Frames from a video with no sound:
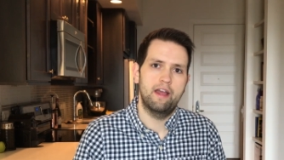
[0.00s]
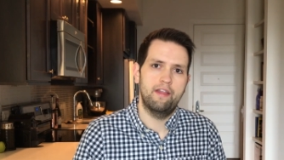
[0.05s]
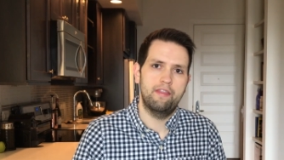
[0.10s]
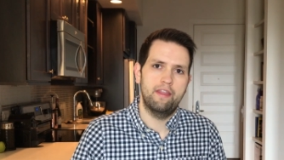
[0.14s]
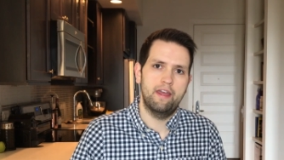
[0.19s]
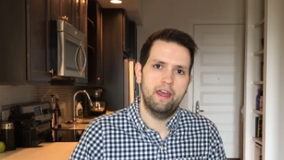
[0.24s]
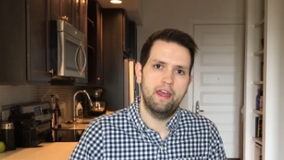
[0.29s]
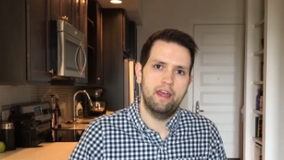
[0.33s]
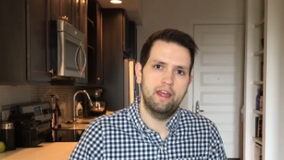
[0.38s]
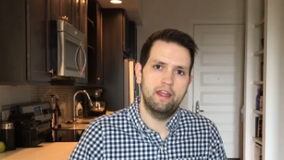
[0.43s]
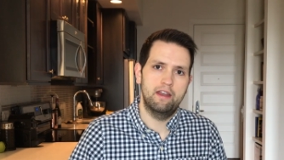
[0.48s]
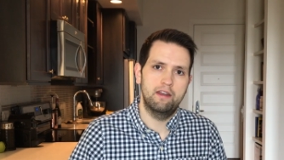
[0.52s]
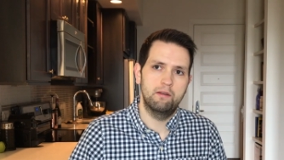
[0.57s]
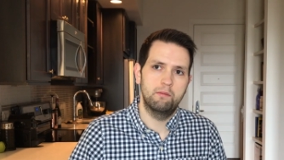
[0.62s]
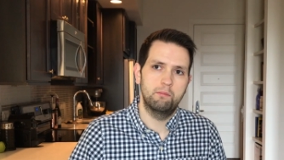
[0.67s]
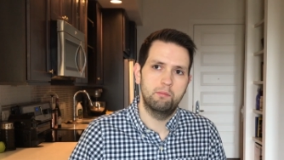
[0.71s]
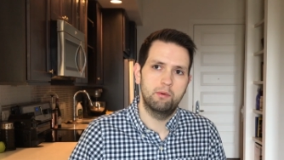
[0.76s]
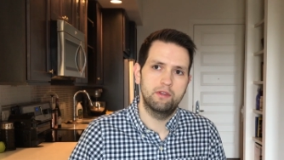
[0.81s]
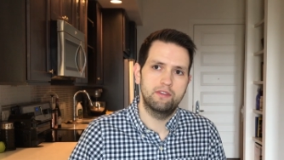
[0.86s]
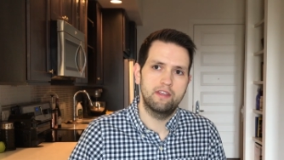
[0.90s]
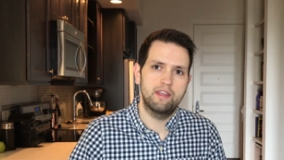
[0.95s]
and
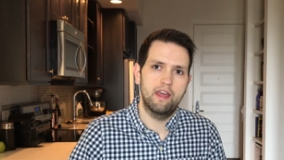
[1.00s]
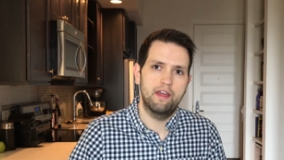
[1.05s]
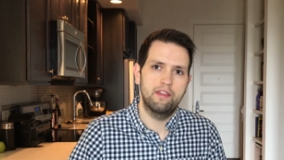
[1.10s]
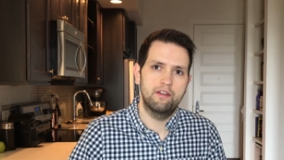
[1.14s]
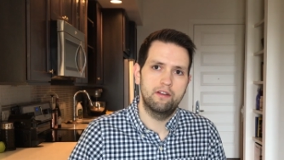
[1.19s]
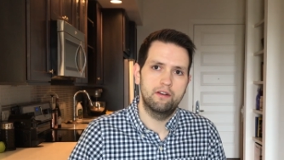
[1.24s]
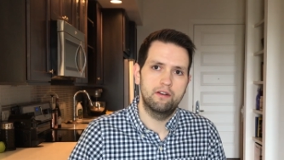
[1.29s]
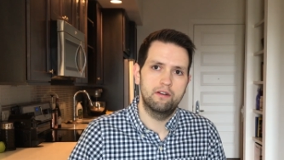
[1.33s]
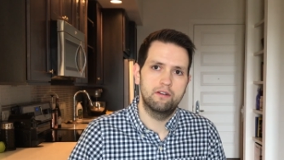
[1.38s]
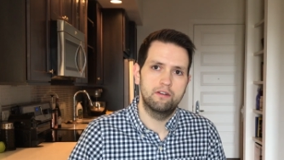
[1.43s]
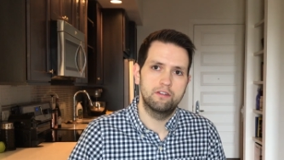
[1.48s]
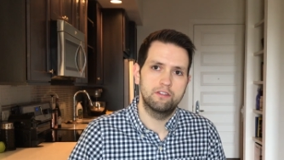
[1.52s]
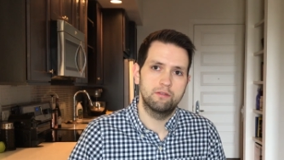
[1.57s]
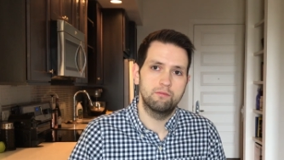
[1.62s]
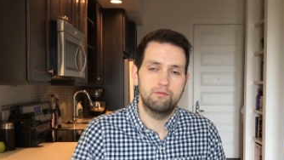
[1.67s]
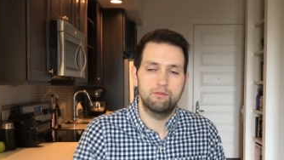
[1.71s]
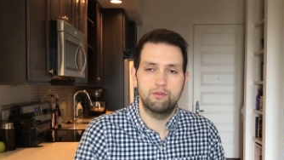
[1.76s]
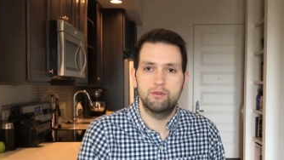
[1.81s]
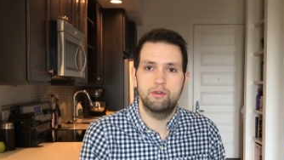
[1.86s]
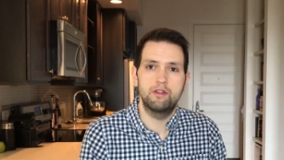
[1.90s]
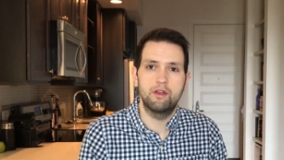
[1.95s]
then put together some food